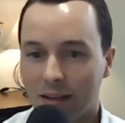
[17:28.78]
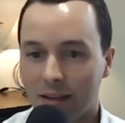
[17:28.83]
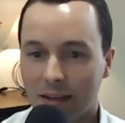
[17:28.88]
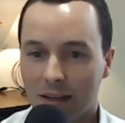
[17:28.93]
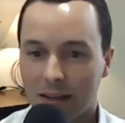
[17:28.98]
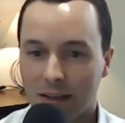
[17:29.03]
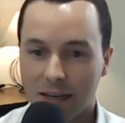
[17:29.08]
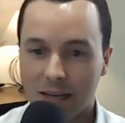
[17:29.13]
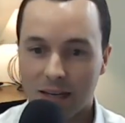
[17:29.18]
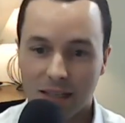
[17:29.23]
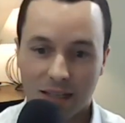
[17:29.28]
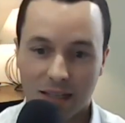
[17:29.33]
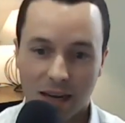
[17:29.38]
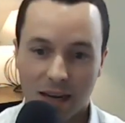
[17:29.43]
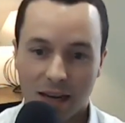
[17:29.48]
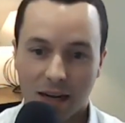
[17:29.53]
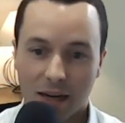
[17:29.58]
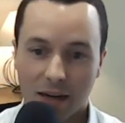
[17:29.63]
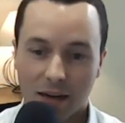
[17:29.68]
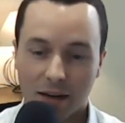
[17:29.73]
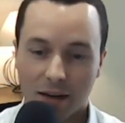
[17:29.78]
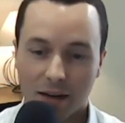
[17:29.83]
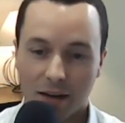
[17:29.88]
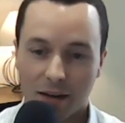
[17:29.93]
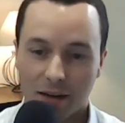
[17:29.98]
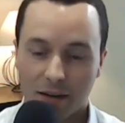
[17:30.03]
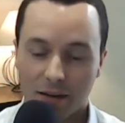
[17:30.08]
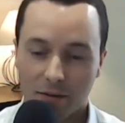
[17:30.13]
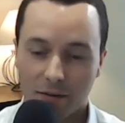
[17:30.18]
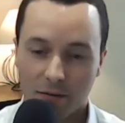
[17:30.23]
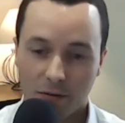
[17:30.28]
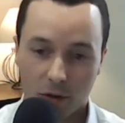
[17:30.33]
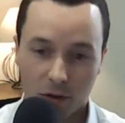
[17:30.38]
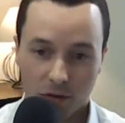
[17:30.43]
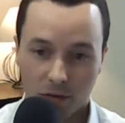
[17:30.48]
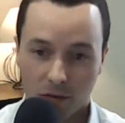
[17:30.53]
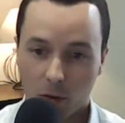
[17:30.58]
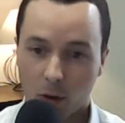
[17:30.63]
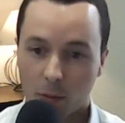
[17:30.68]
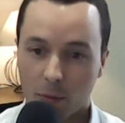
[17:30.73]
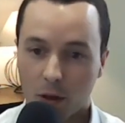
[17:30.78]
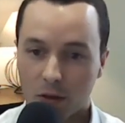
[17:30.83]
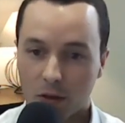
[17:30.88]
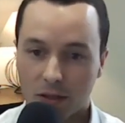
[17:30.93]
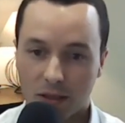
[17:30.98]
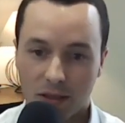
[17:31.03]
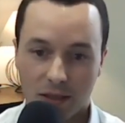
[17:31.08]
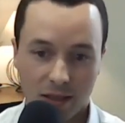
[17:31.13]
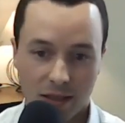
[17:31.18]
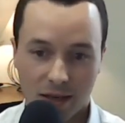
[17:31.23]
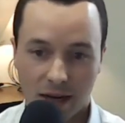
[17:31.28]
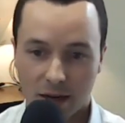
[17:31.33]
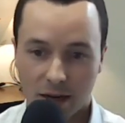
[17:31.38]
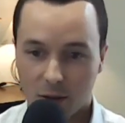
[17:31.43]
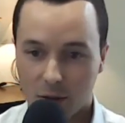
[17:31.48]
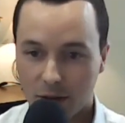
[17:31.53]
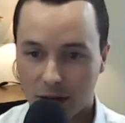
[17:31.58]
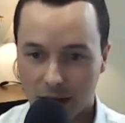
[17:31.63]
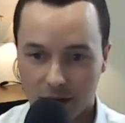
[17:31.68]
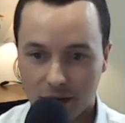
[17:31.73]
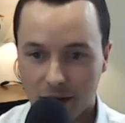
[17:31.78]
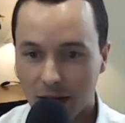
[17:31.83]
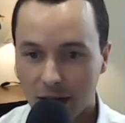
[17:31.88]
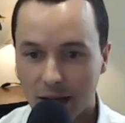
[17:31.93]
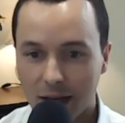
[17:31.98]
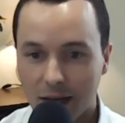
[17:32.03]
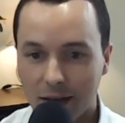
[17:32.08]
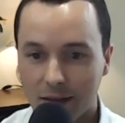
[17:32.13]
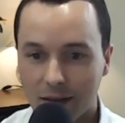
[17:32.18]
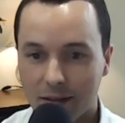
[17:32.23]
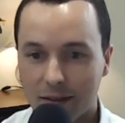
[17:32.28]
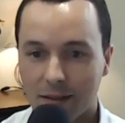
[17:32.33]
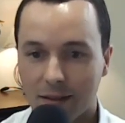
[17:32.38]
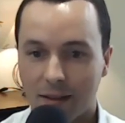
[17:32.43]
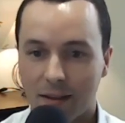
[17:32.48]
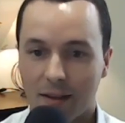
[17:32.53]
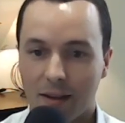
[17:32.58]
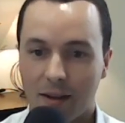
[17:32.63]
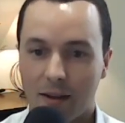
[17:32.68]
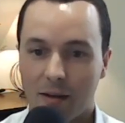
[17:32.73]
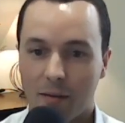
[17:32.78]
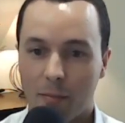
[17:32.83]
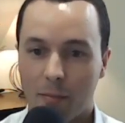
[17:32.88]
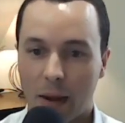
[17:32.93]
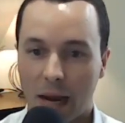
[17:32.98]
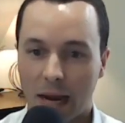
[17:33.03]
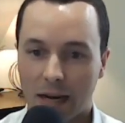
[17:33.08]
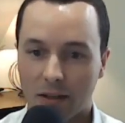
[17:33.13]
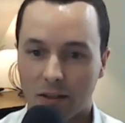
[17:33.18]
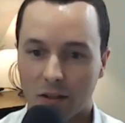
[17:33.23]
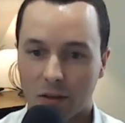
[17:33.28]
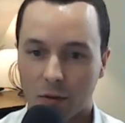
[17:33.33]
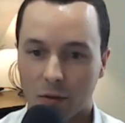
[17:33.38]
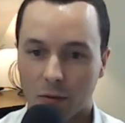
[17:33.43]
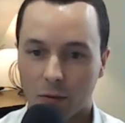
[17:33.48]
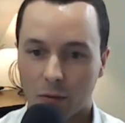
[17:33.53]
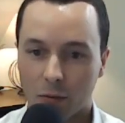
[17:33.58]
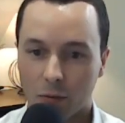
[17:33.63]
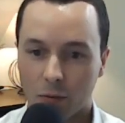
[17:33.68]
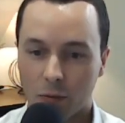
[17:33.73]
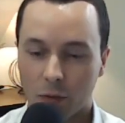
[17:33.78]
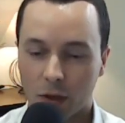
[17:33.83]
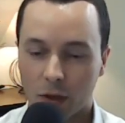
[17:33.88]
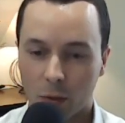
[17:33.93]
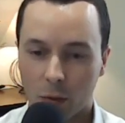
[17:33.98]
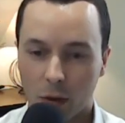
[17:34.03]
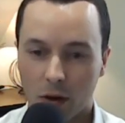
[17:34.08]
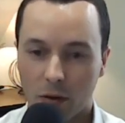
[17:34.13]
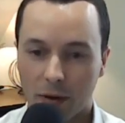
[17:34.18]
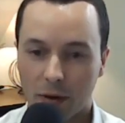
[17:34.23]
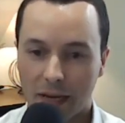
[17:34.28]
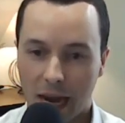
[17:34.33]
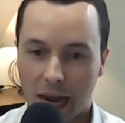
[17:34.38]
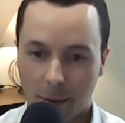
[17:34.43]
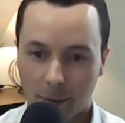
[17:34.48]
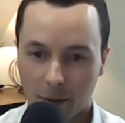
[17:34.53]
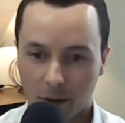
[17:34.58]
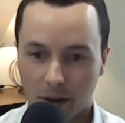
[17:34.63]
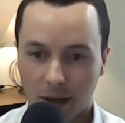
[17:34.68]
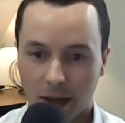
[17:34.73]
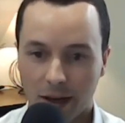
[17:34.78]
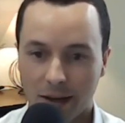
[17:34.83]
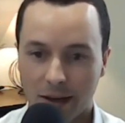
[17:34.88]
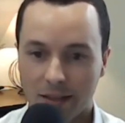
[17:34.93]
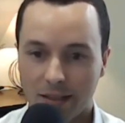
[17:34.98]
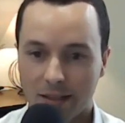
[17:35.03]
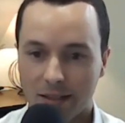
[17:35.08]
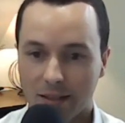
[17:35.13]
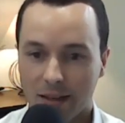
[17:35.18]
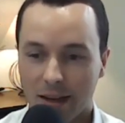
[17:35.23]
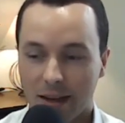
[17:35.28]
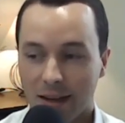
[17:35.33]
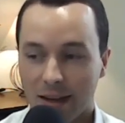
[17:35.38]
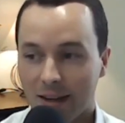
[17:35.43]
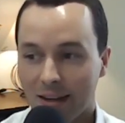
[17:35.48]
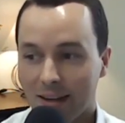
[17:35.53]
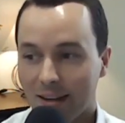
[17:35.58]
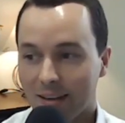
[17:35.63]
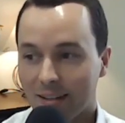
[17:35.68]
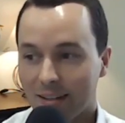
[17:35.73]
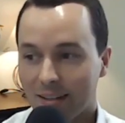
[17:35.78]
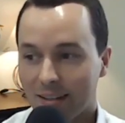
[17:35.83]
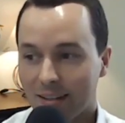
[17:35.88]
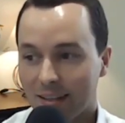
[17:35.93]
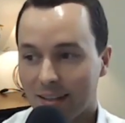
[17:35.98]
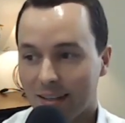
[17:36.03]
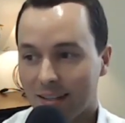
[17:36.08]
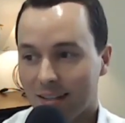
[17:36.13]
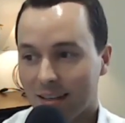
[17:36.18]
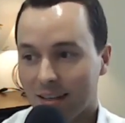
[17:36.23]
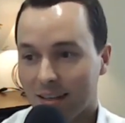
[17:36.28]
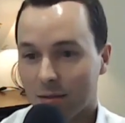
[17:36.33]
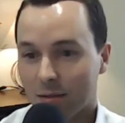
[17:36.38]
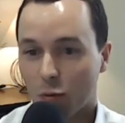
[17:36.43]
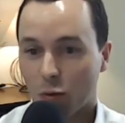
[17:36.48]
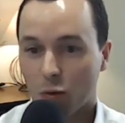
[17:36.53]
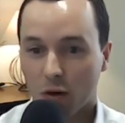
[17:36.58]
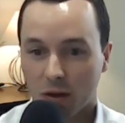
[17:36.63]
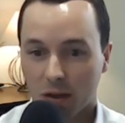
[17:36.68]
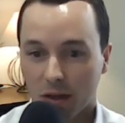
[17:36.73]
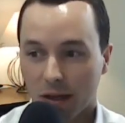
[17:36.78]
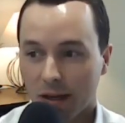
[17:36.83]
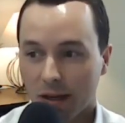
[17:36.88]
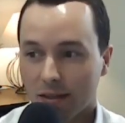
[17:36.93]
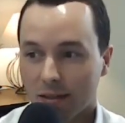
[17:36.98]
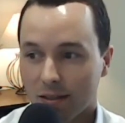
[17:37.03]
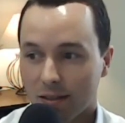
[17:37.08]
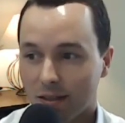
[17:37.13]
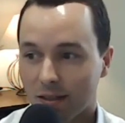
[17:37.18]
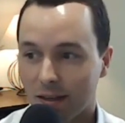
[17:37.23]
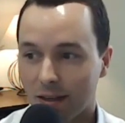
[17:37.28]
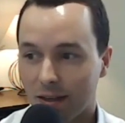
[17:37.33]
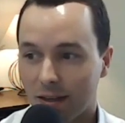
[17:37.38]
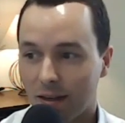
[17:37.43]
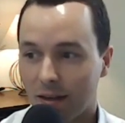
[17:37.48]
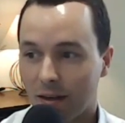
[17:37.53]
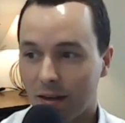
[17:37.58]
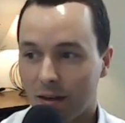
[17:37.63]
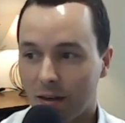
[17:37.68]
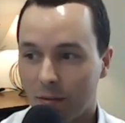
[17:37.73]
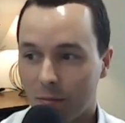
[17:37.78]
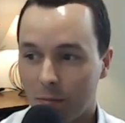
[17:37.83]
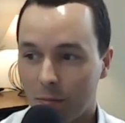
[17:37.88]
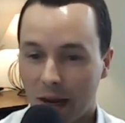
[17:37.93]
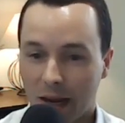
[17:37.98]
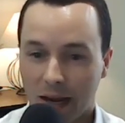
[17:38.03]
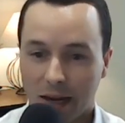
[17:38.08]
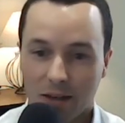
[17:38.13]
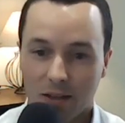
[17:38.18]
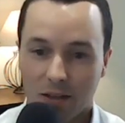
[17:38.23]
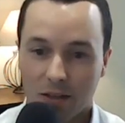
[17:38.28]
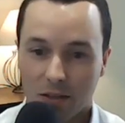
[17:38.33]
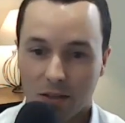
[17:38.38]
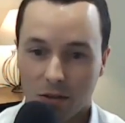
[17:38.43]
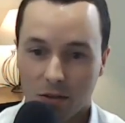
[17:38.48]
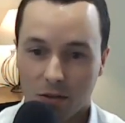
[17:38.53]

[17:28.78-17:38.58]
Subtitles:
he's saying, first and foremost, this is not 2008. Banks are really well capitalized, and he says more or less banks,